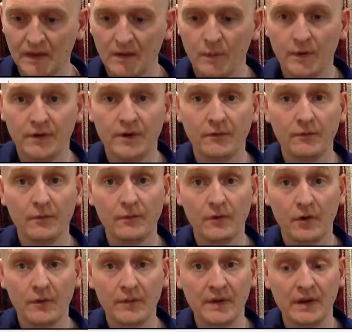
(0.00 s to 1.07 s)
with your root
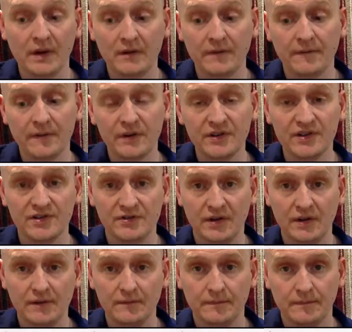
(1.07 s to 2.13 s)
note being on the 1st string,
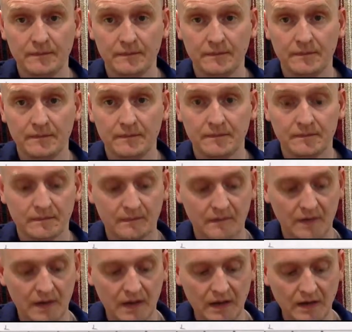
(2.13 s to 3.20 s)

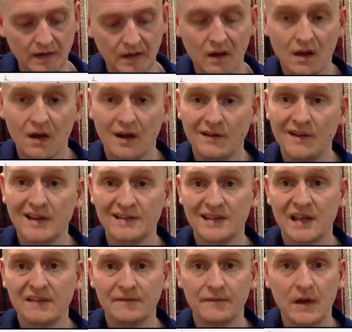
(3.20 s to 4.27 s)
okay, on that
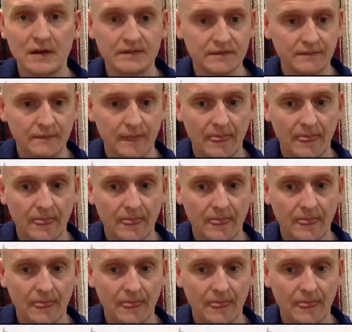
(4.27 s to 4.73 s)
10th fret.